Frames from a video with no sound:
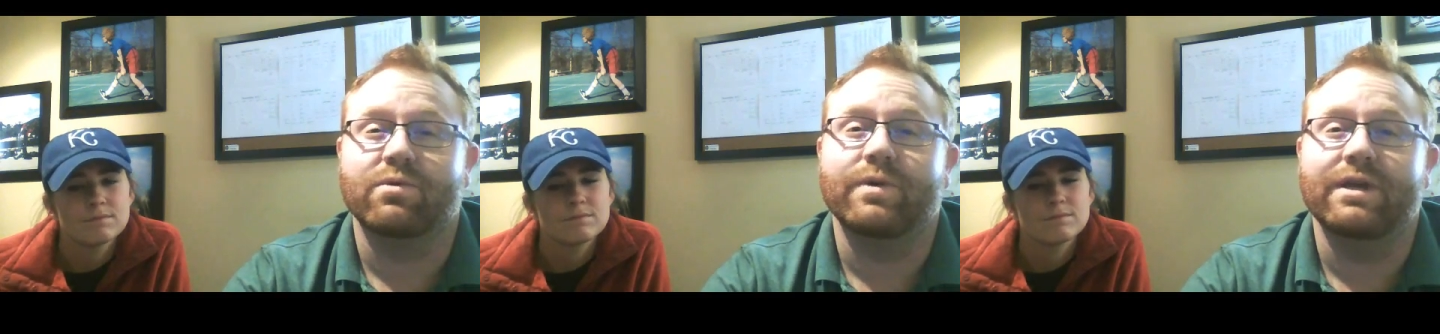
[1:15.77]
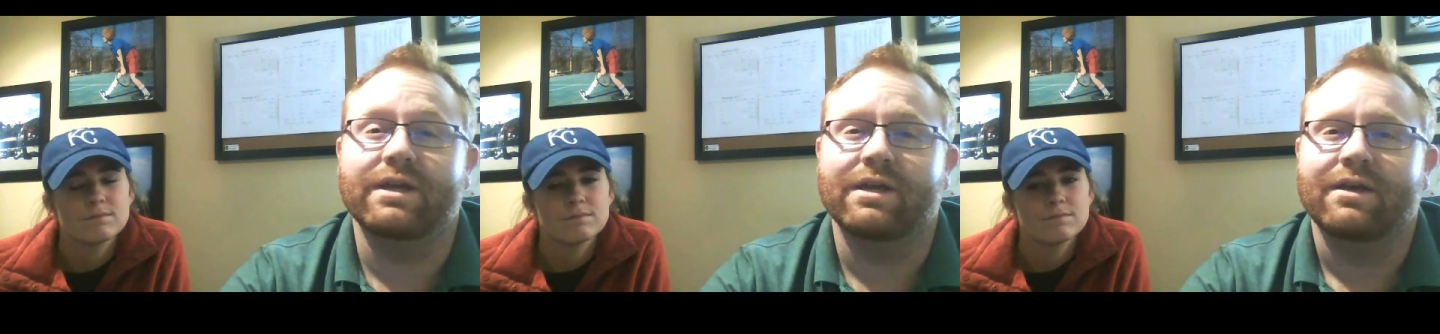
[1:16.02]
Speaker 1: we're
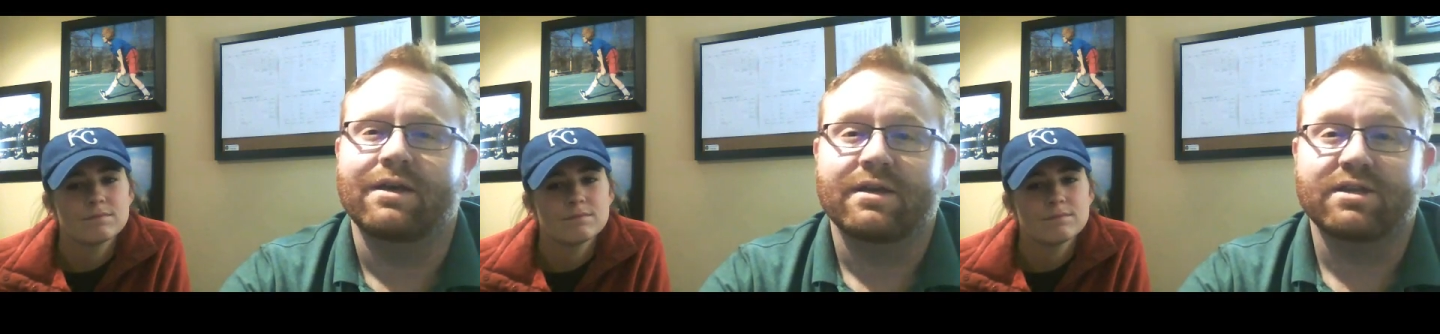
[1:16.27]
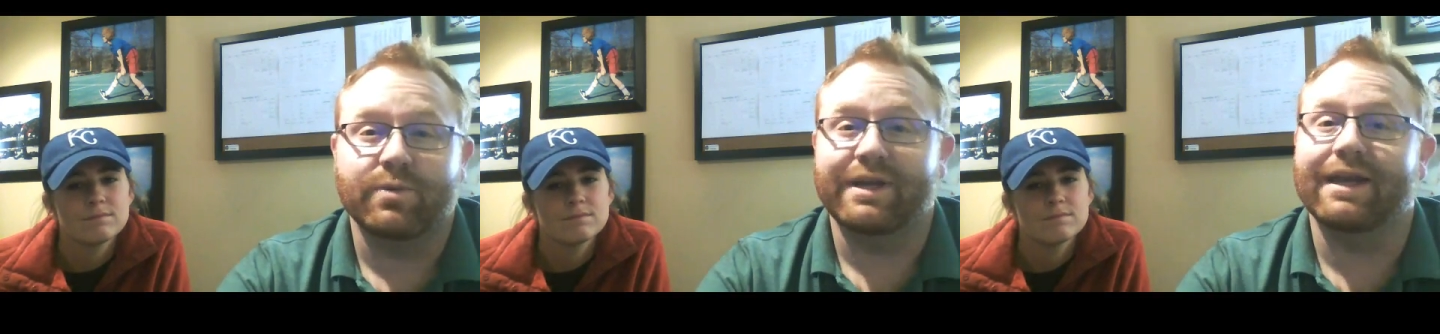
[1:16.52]
weak,
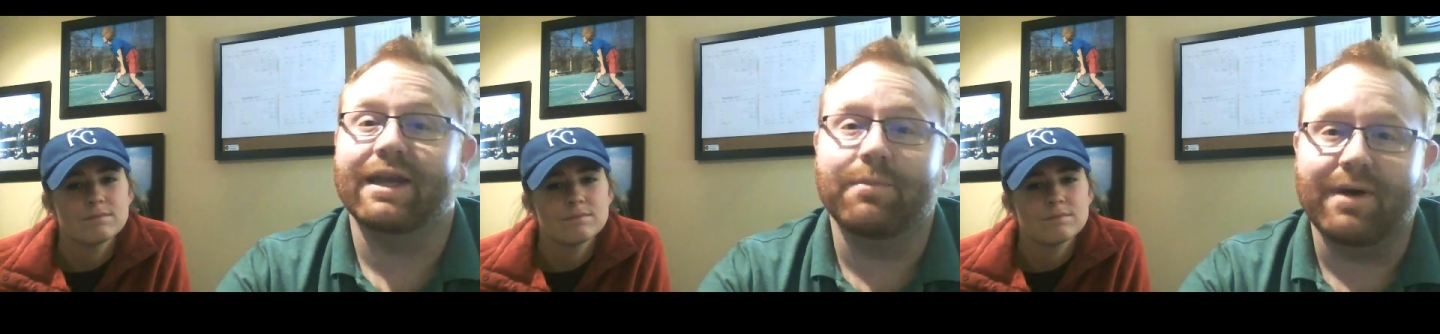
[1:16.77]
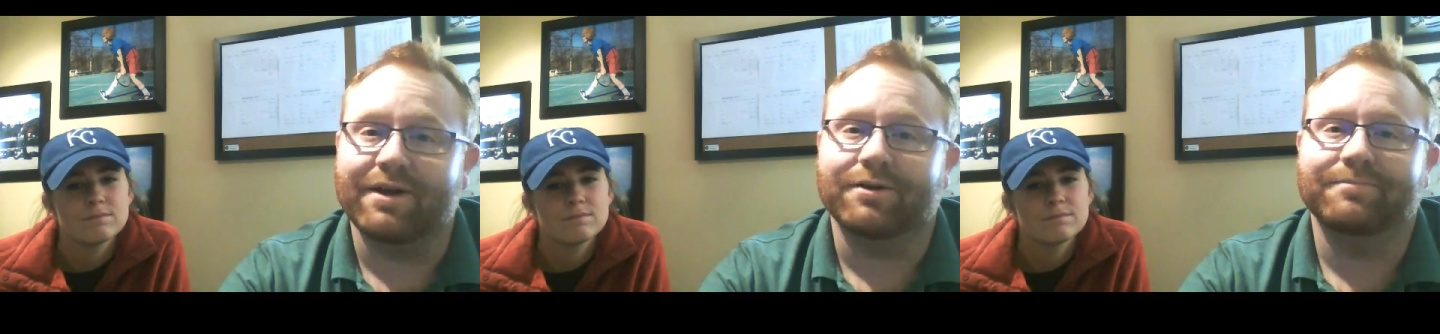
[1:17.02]
so we can
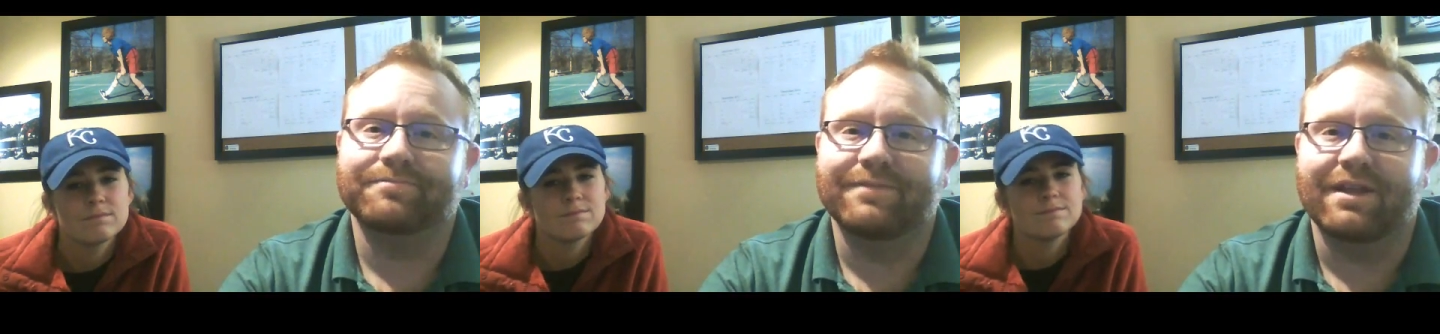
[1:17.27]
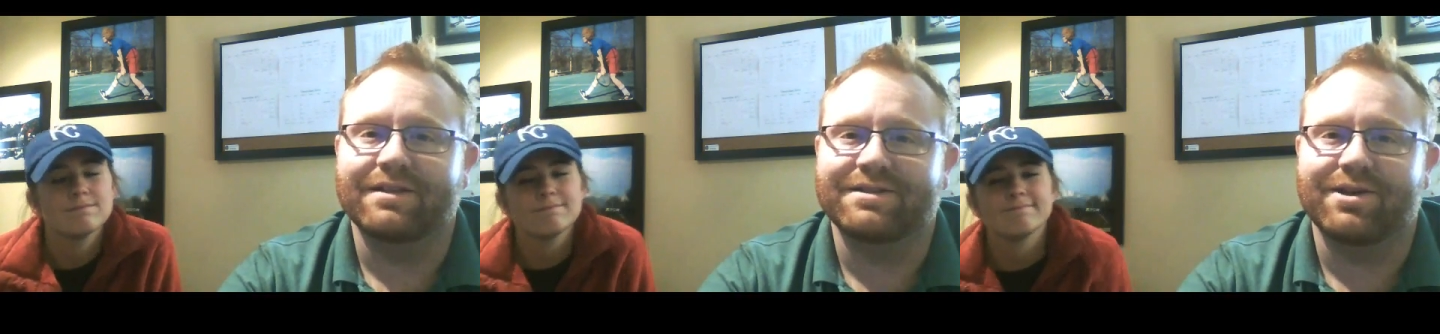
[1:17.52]
get better.
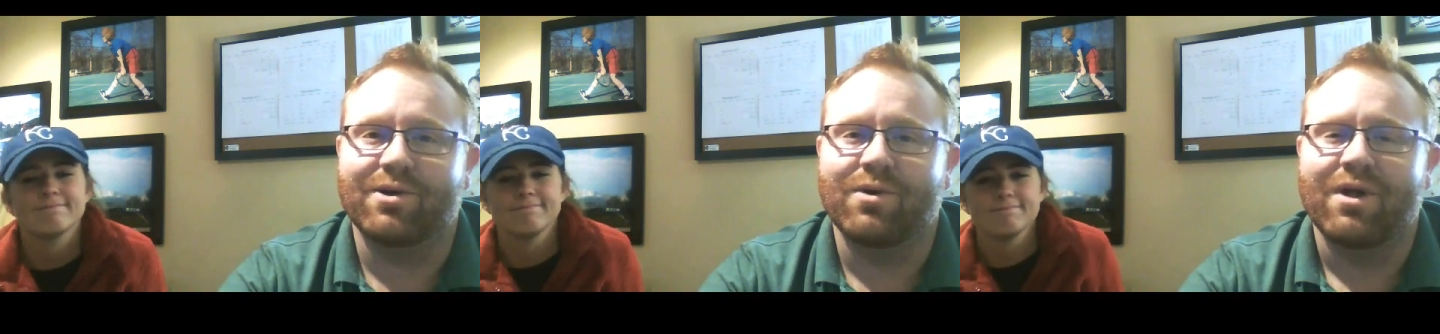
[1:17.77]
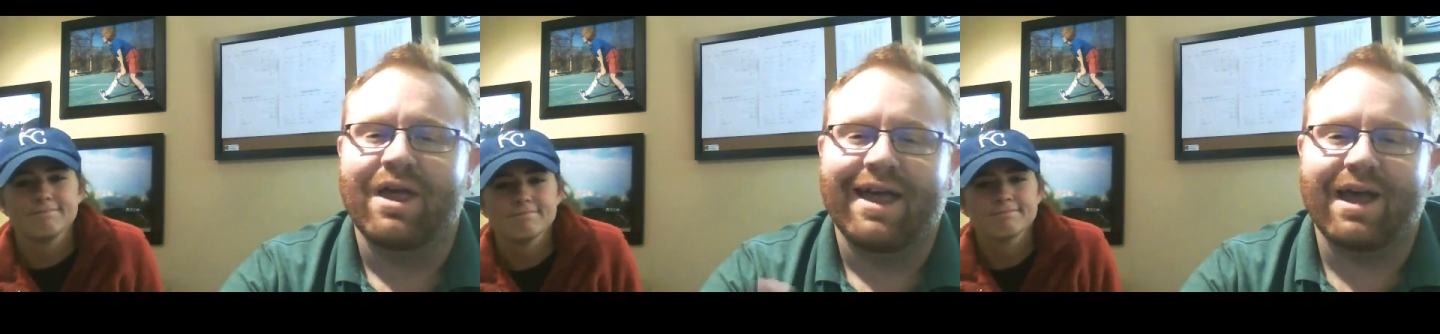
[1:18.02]
And so,